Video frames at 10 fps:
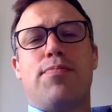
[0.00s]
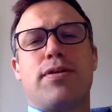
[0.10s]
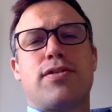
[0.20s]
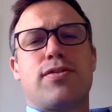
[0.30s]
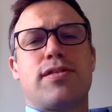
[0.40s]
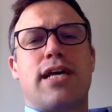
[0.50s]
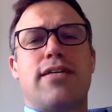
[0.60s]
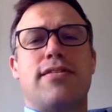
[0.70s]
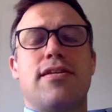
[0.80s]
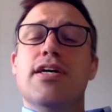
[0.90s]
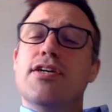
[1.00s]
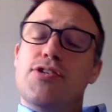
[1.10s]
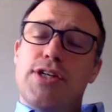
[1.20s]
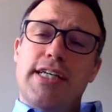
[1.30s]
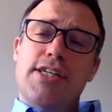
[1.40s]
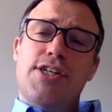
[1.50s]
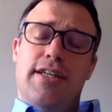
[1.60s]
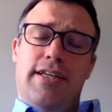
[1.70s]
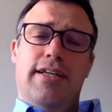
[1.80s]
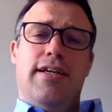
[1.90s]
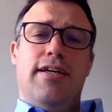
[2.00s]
Brussels has. Traditionally,